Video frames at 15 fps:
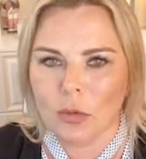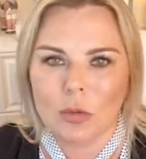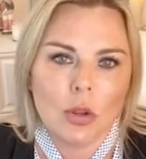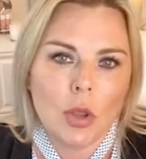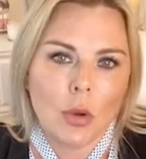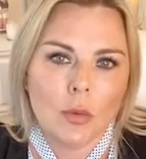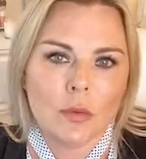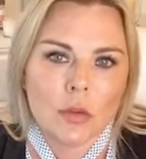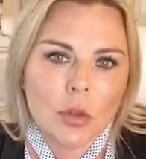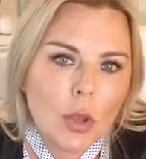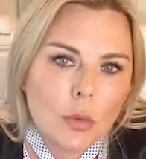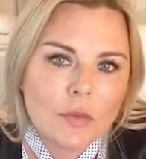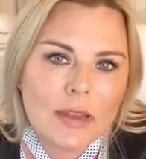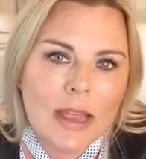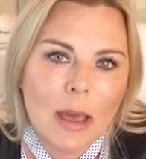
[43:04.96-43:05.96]

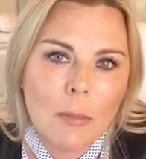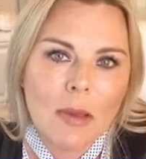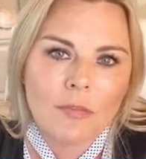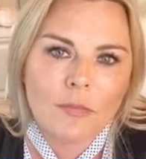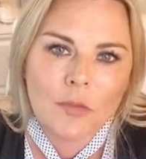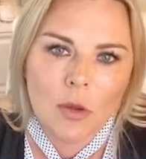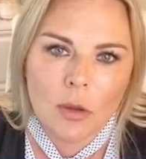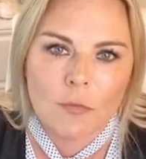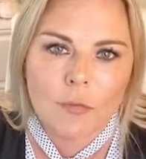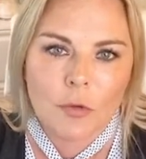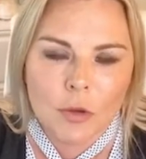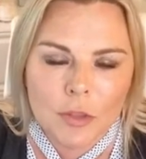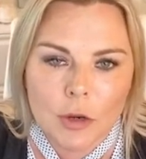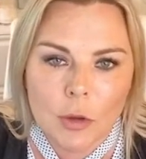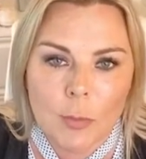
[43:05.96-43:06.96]
close down my firm for
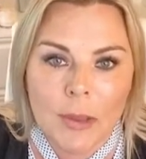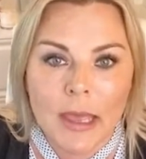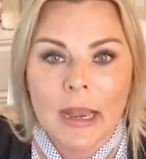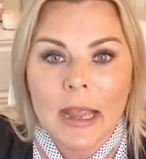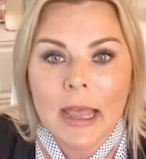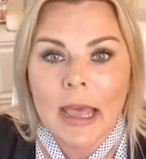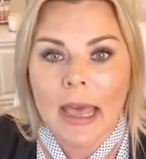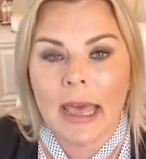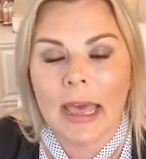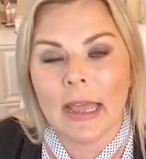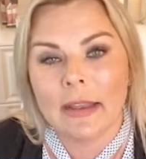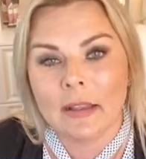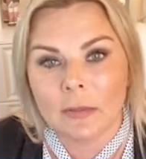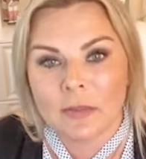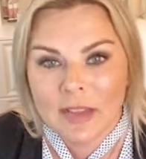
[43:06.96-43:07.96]
a little bit
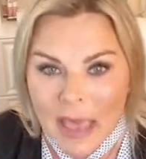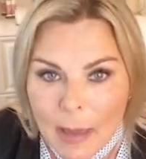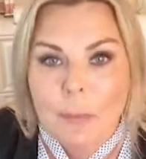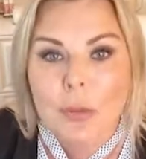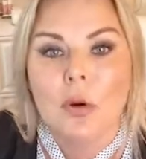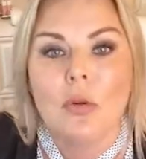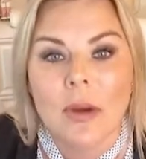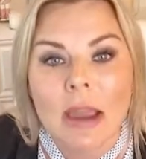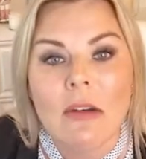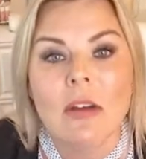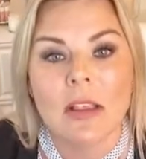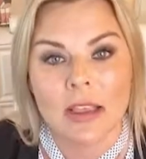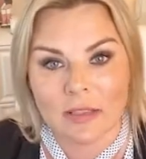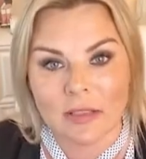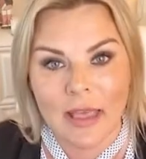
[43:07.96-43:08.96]
and
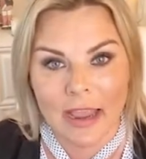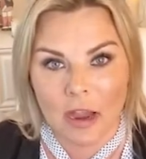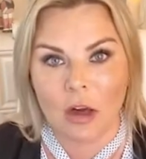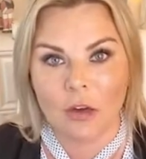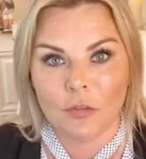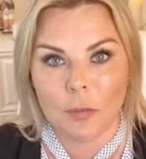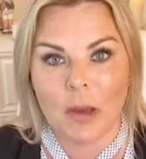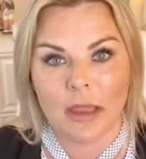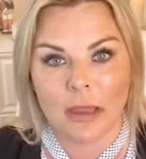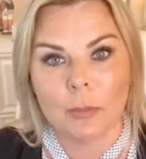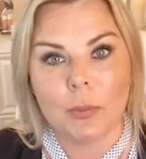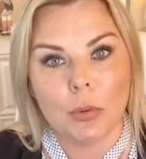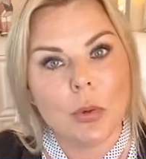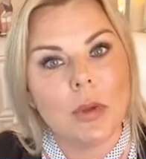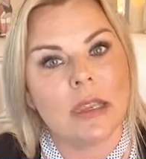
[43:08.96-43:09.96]
temporarily lay off my
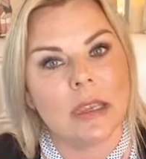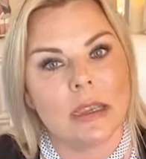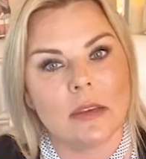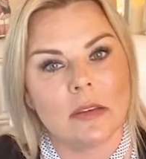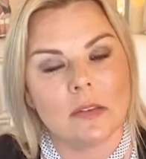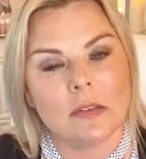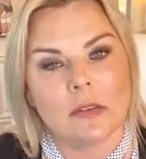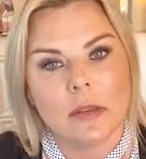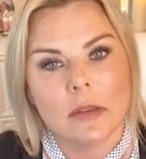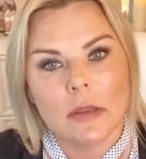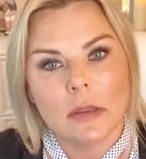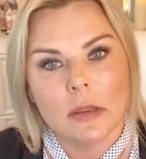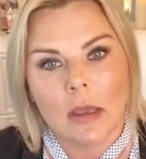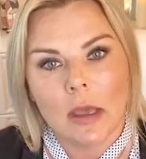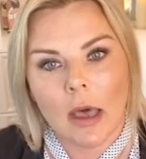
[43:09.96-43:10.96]
employees.
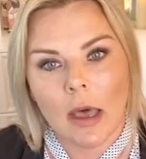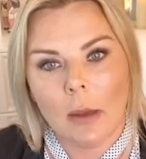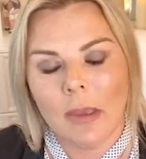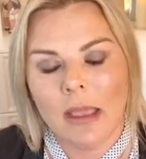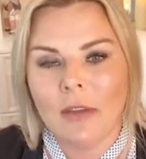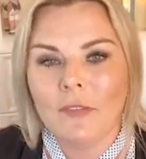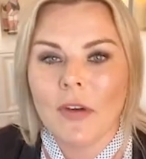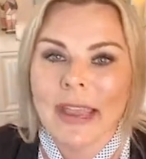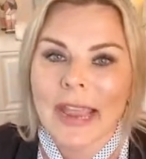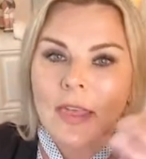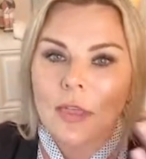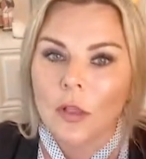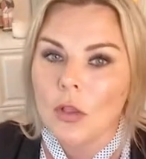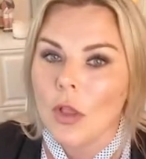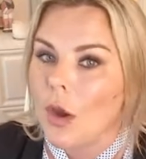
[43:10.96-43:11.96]
If I
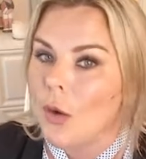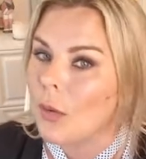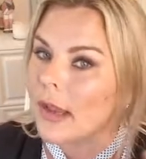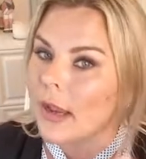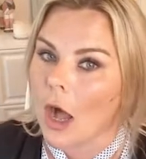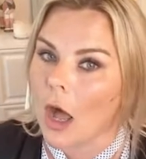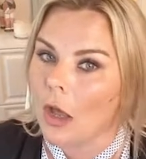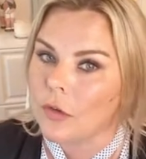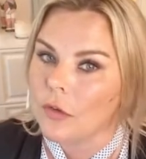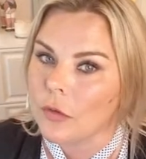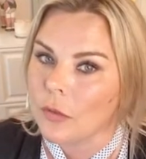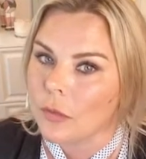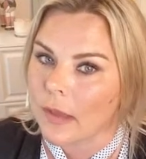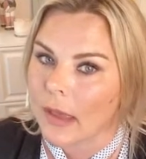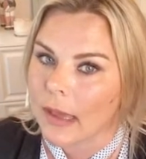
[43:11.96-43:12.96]
get the loan, I can't
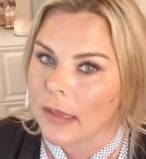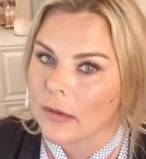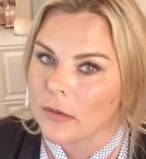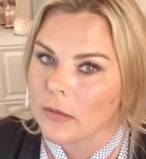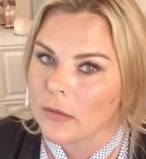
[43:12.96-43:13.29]
do that,